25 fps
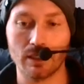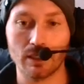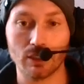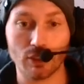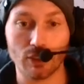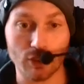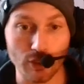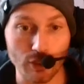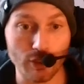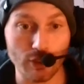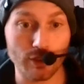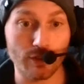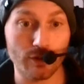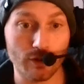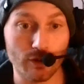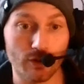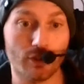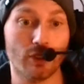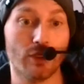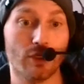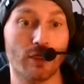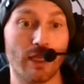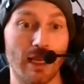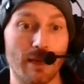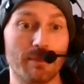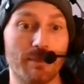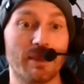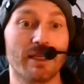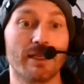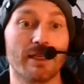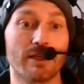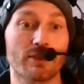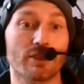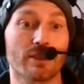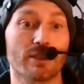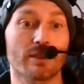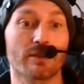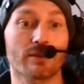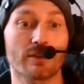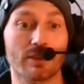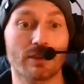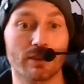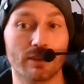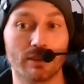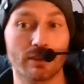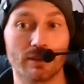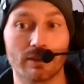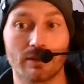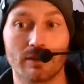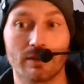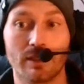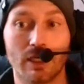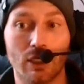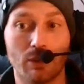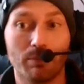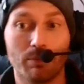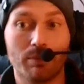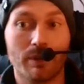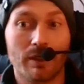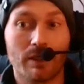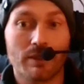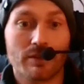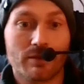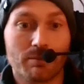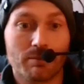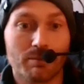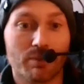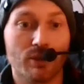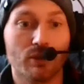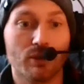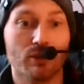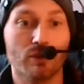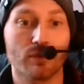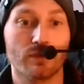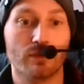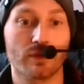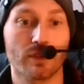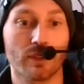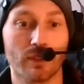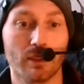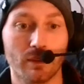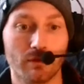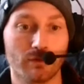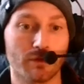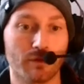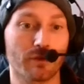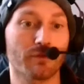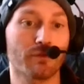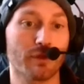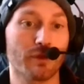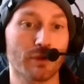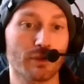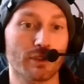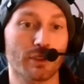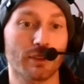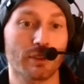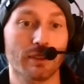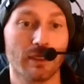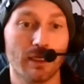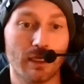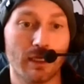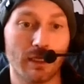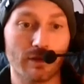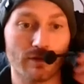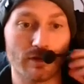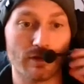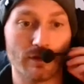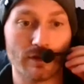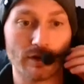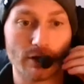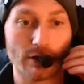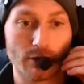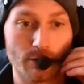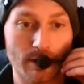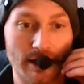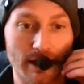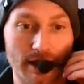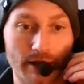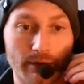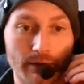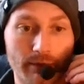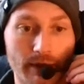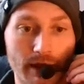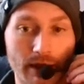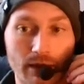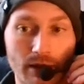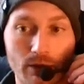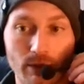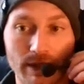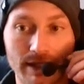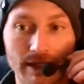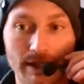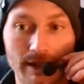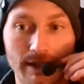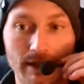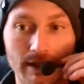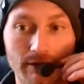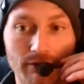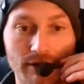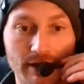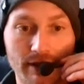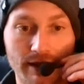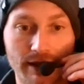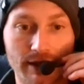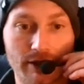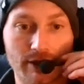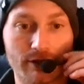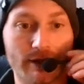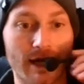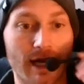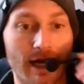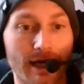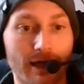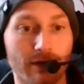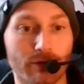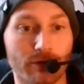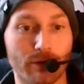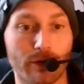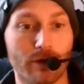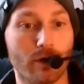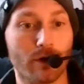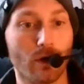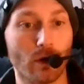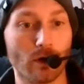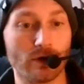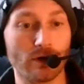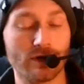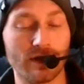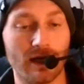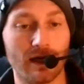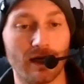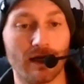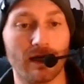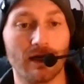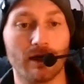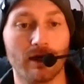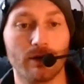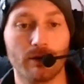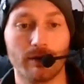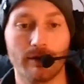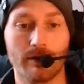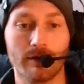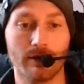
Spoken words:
good ammunition to help us build for the future. And so this is where we can get really creative with goal setting.